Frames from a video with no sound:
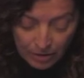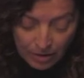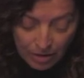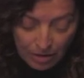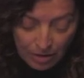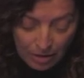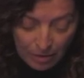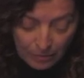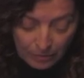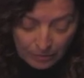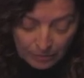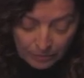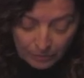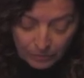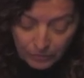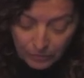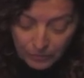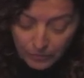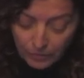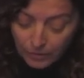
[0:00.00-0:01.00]

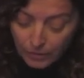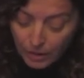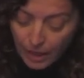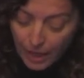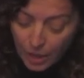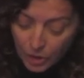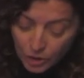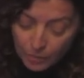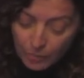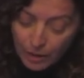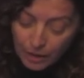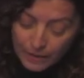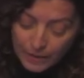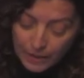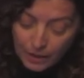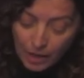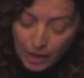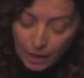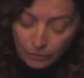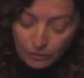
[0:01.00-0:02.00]
Aschenbach's
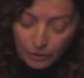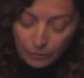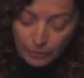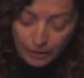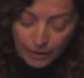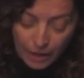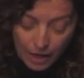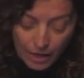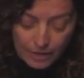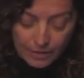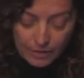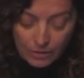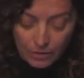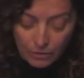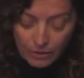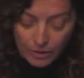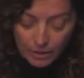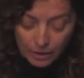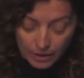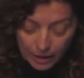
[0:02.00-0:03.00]
encounter with Tadzio
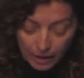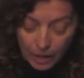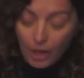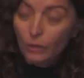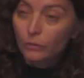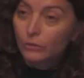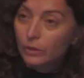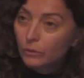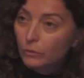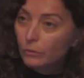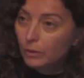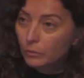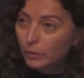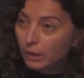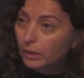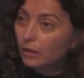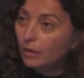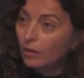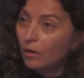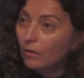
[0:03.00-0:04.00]
is an encounter with what
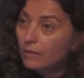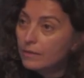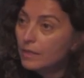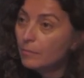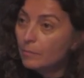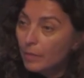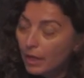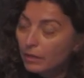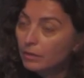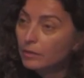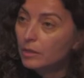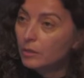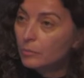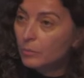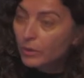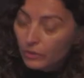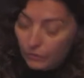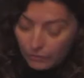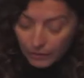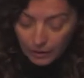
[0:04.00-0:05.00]
he calls a
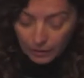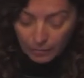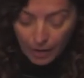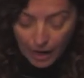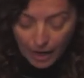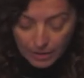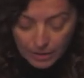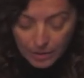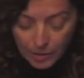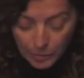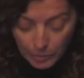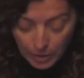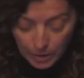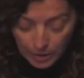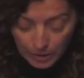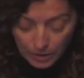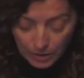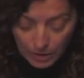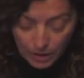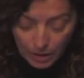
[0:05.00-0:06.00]
perfect
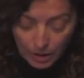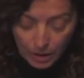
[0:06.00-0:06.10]
masterpiece.